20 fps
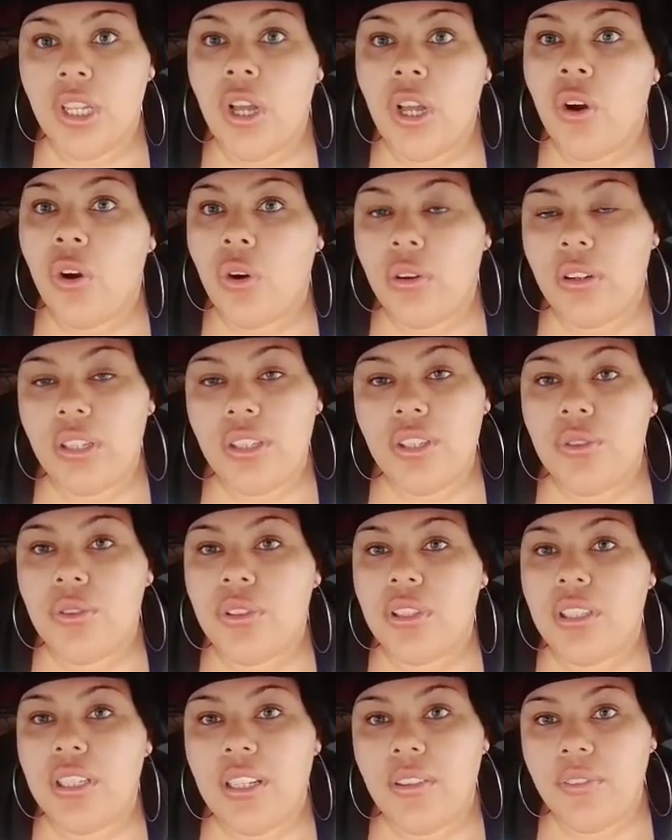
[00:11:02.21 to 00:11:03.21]
Only you
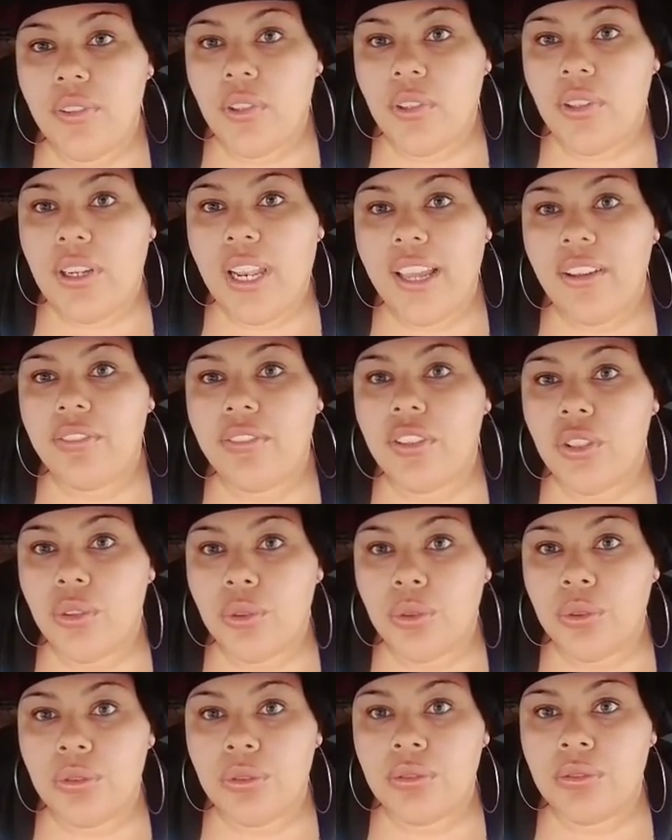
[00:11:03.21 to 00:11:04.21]
can live your life for you.